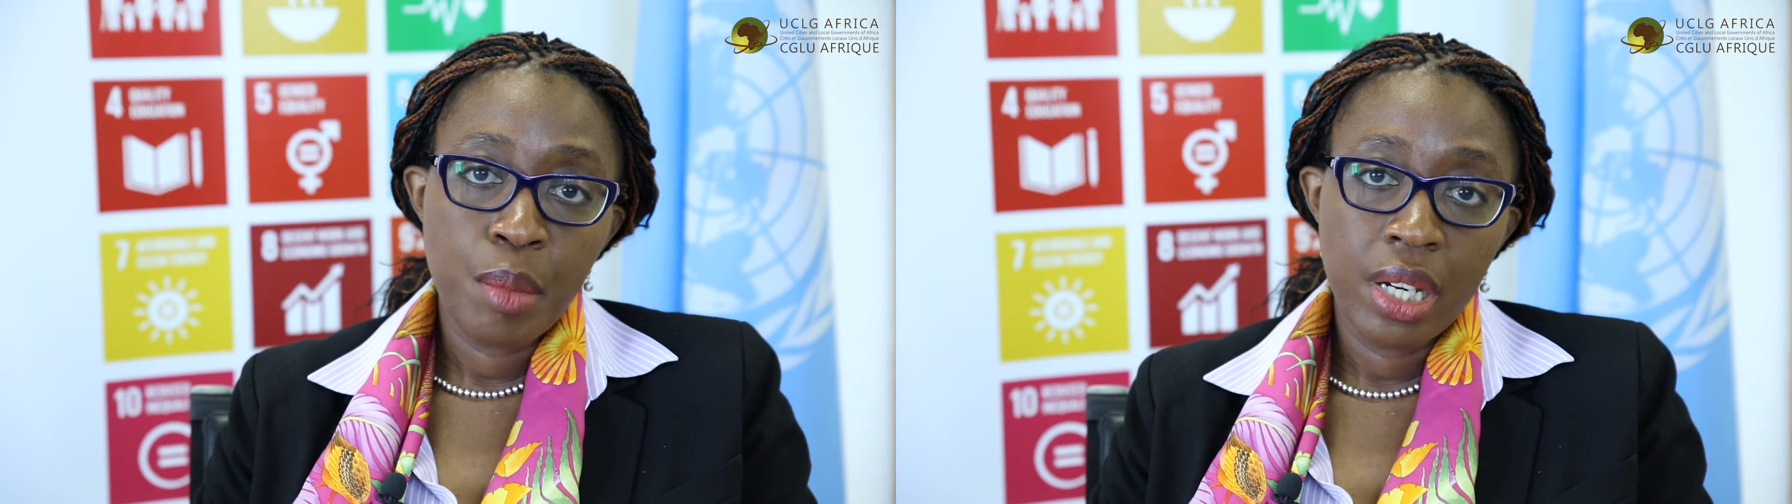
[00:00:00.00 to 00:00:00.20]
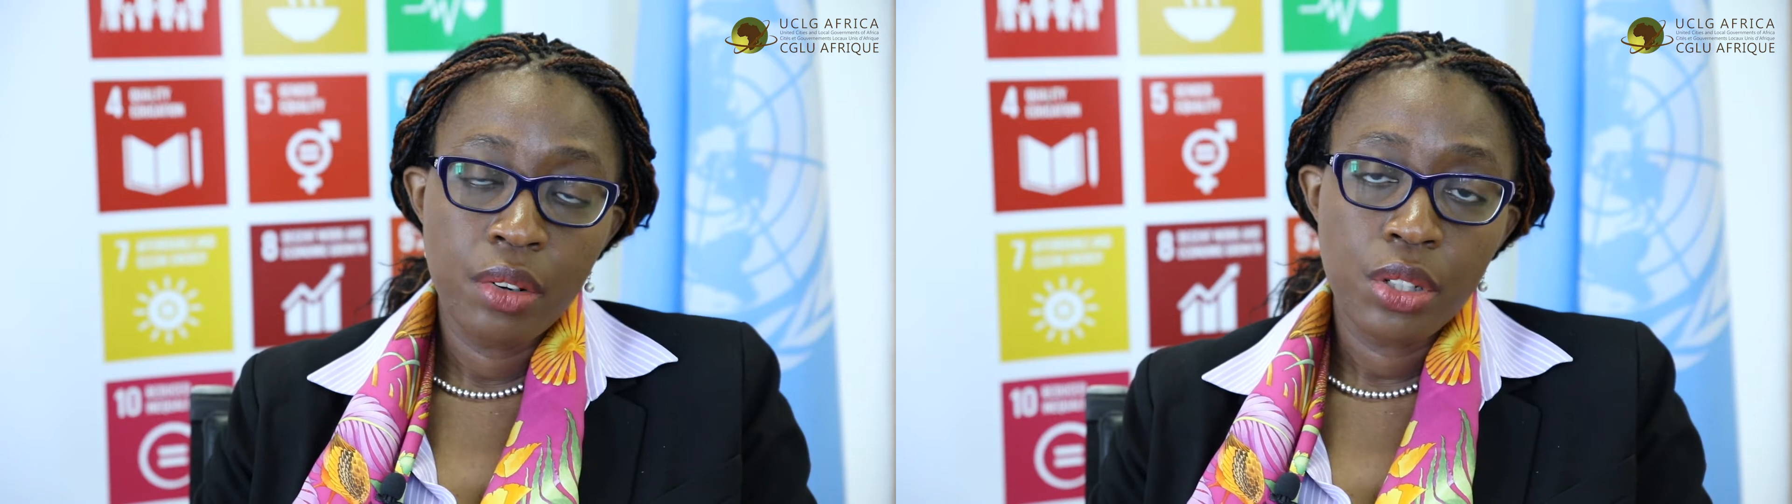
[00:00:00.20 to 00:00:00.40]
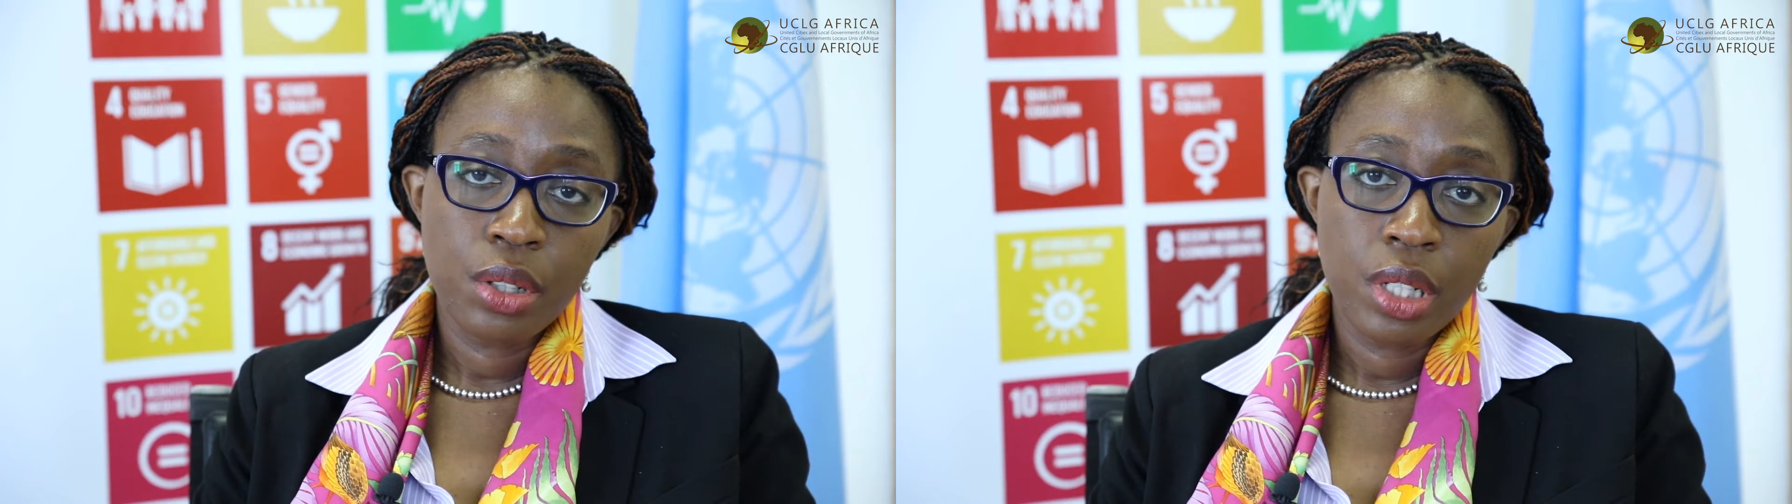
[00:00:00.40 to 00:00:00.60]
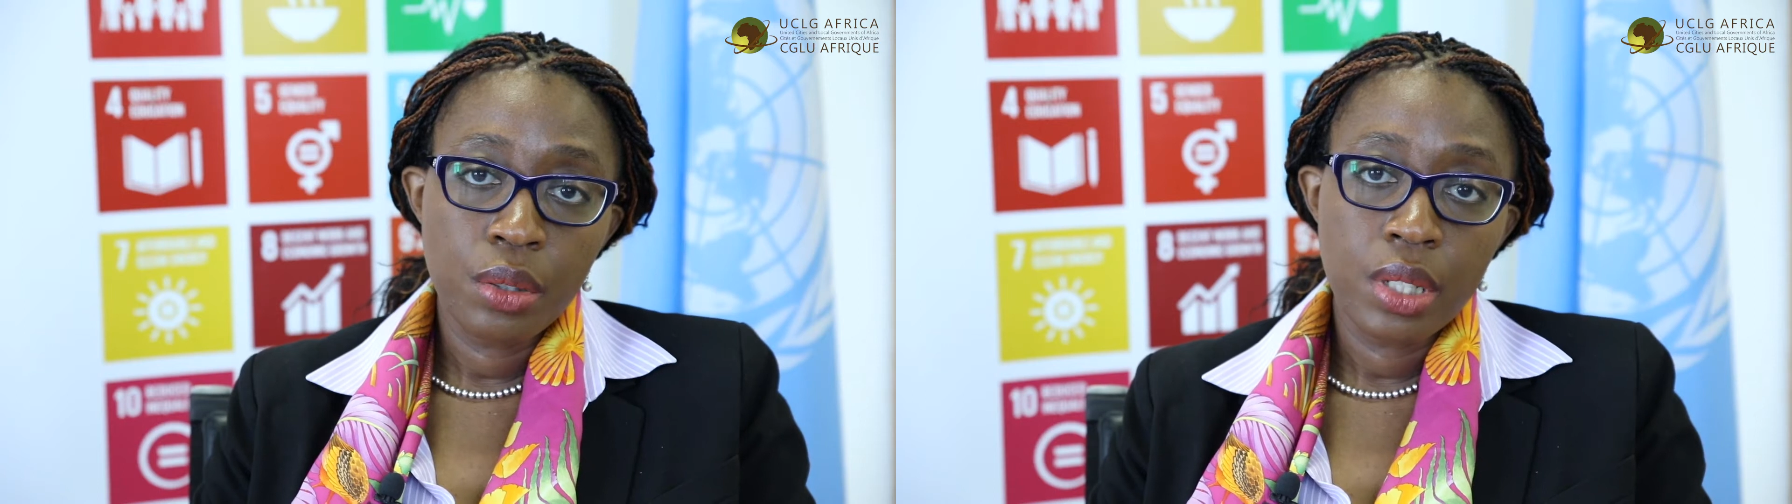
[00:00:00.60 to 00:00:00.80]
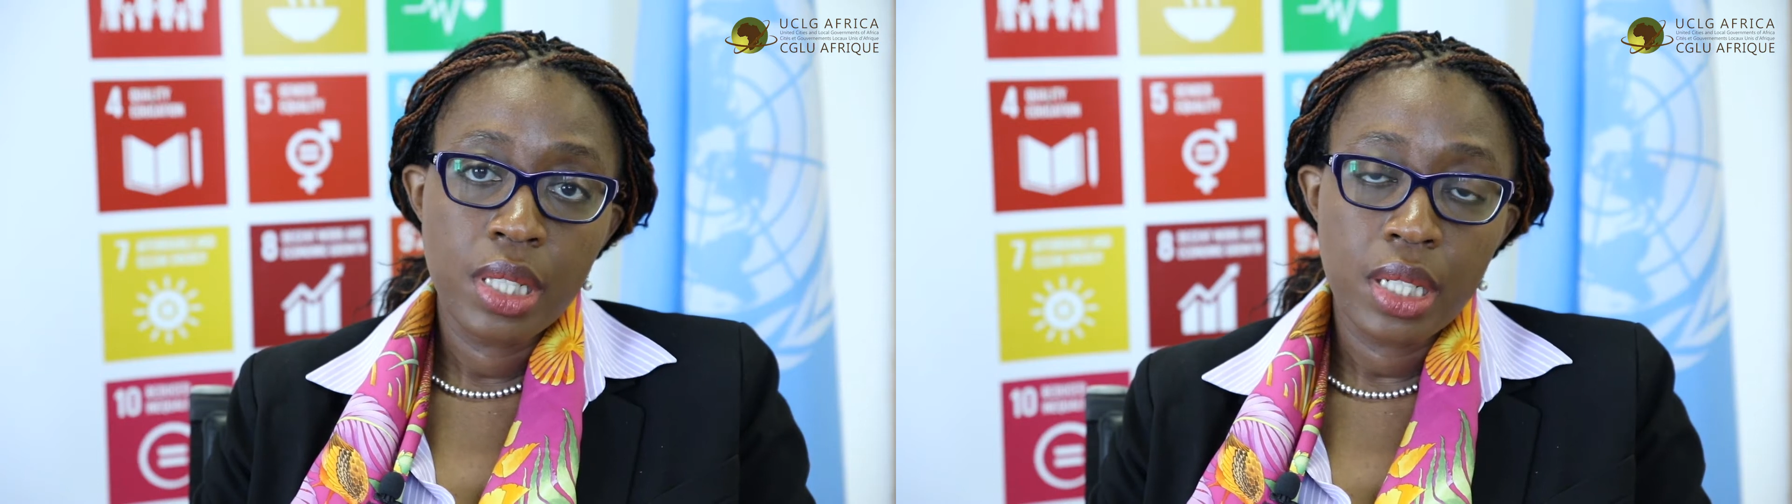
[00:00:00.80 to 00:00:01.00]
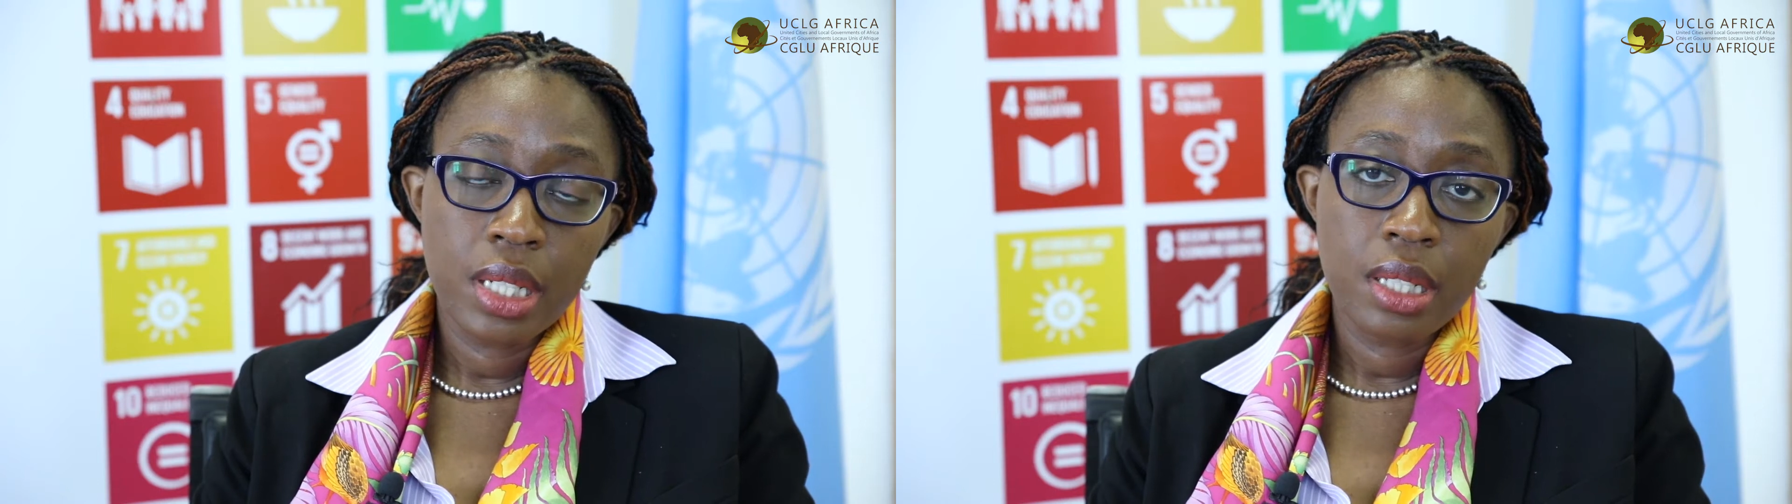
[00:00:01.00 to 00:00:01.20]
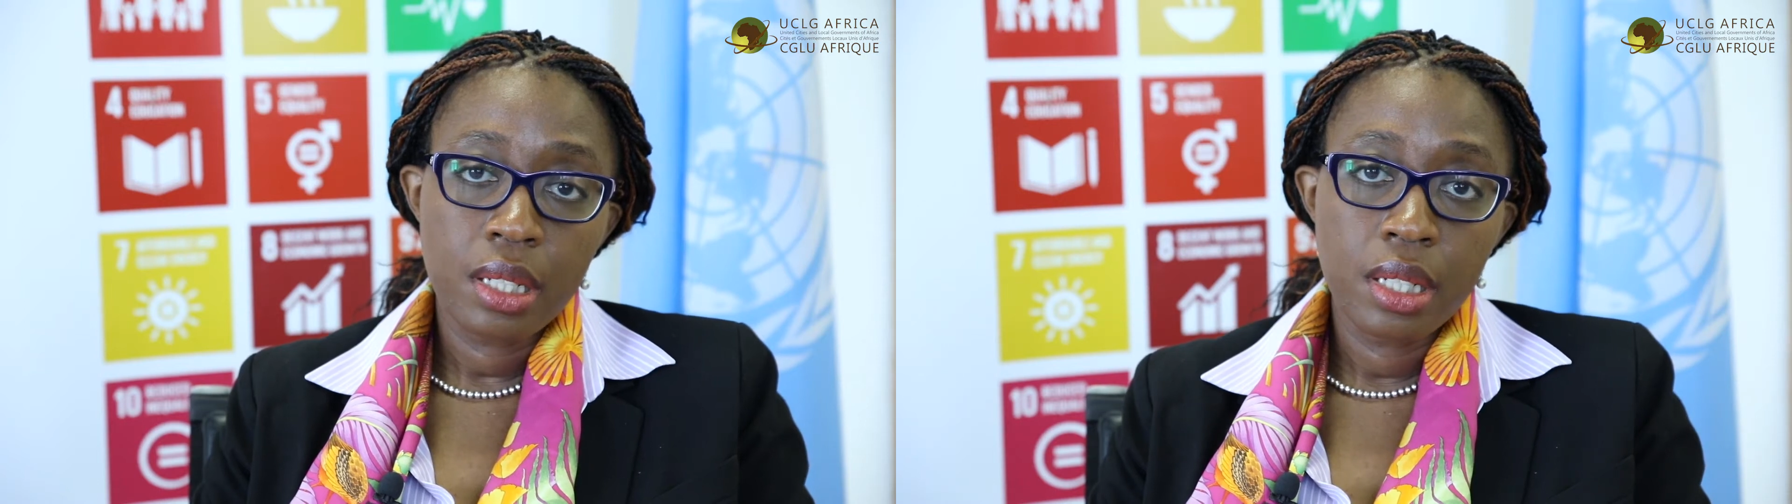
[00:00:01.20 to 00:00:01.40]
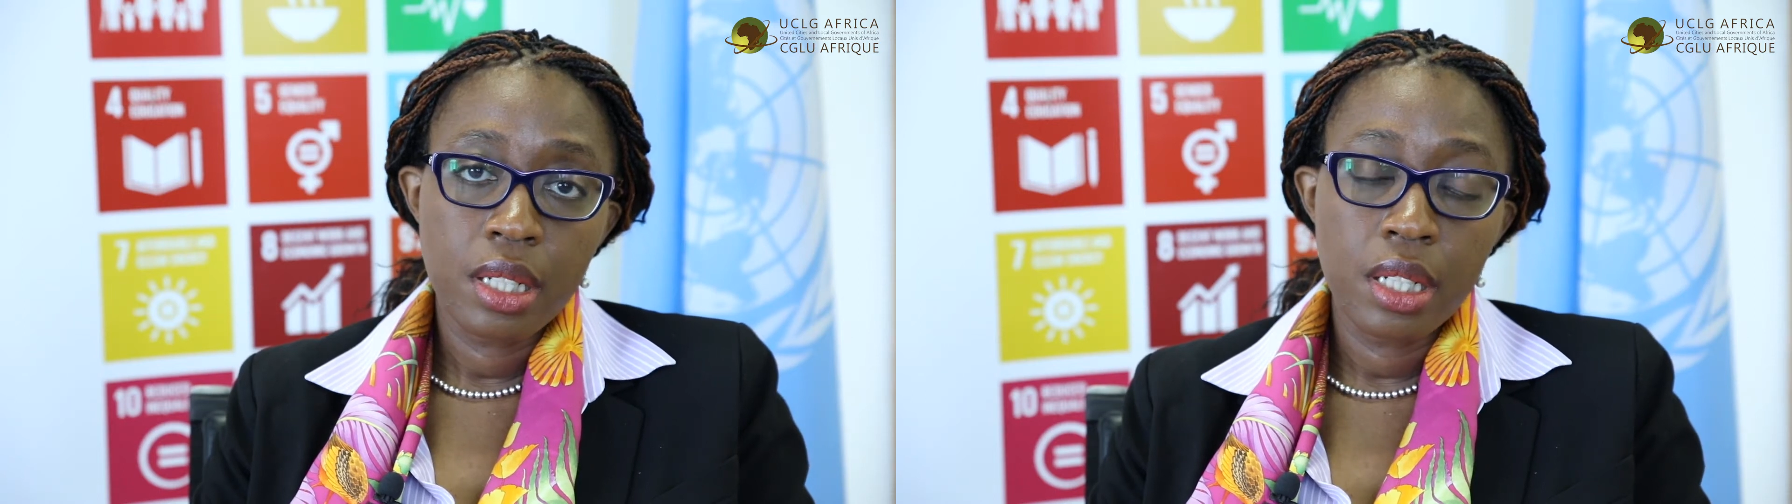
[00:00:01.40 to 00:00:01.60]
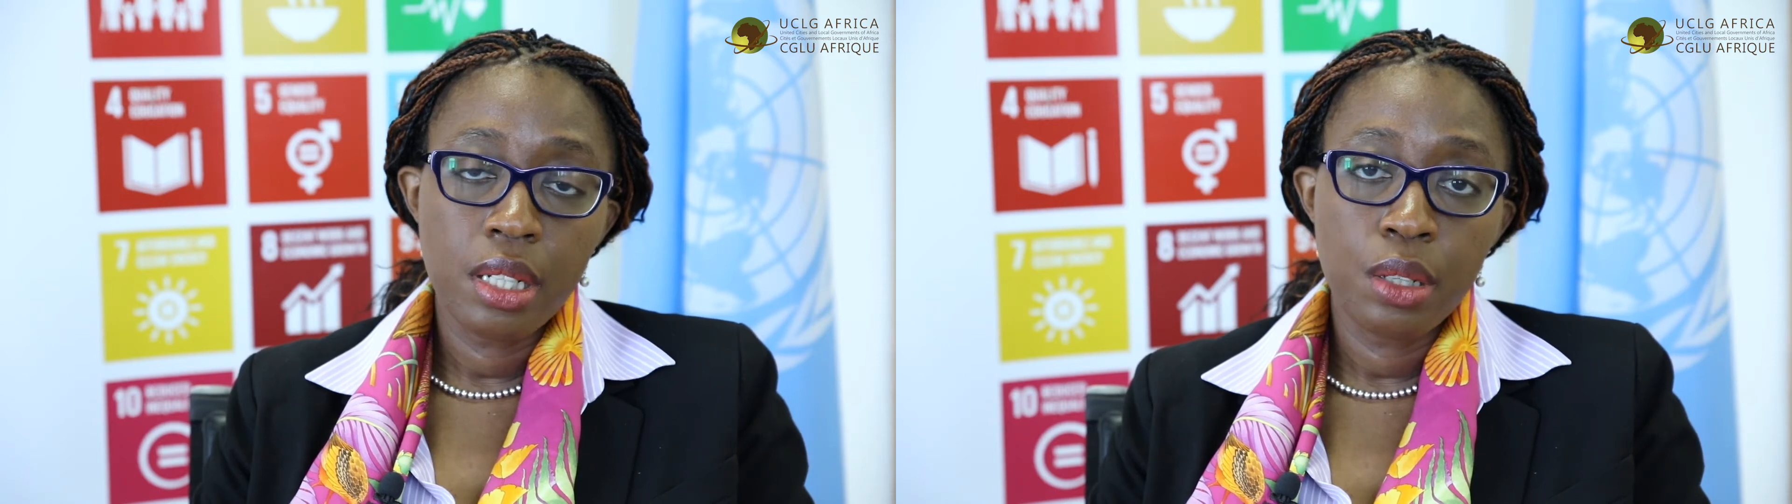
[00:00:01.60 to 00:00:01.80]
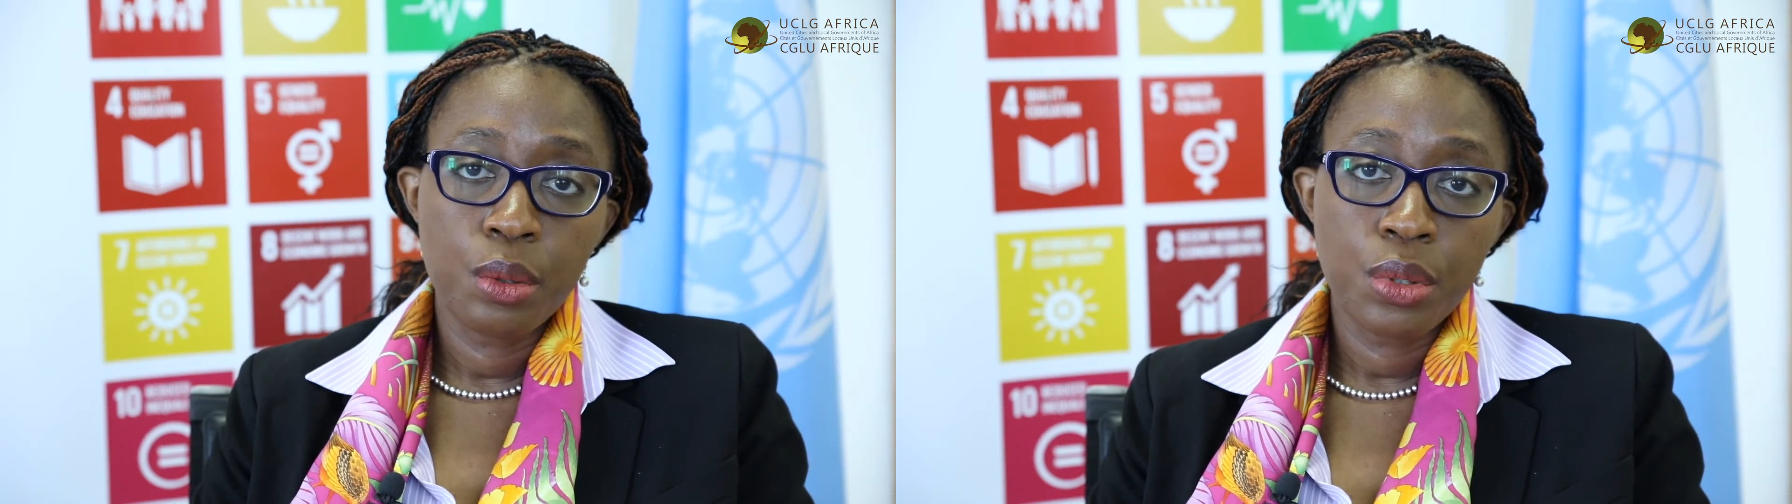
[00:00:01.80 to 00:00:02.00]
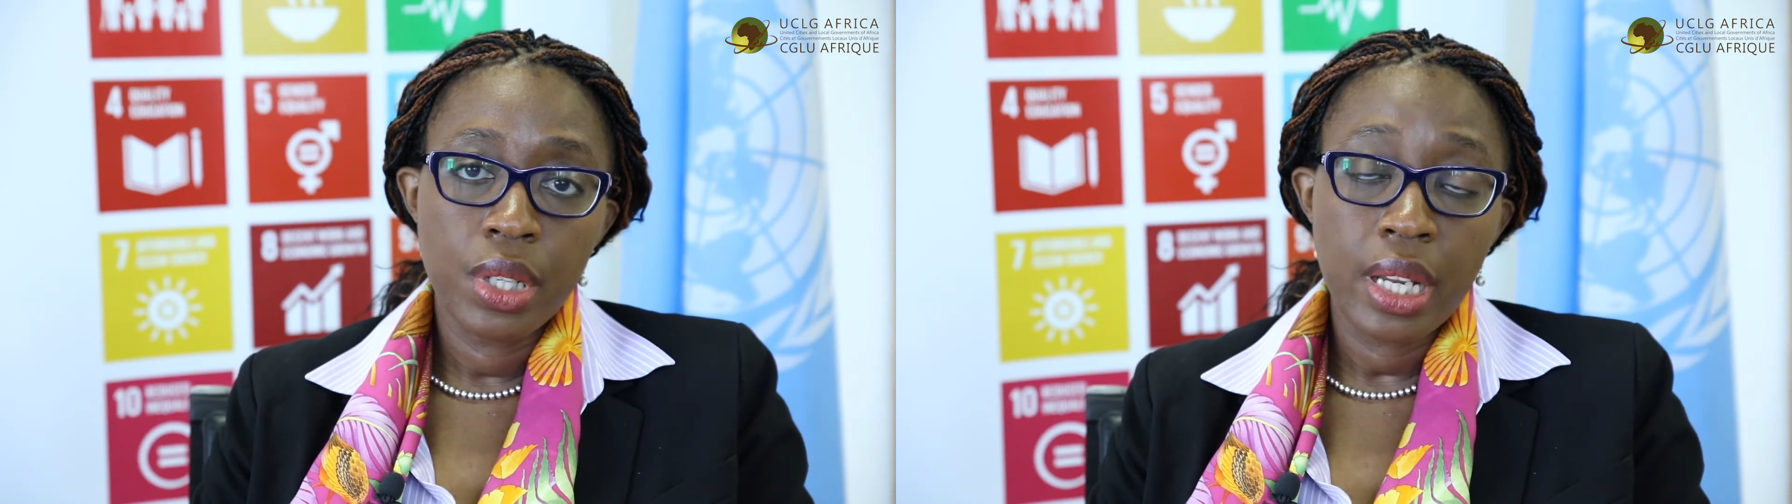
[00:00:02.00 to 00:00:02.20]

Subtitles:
migration into the cities continues,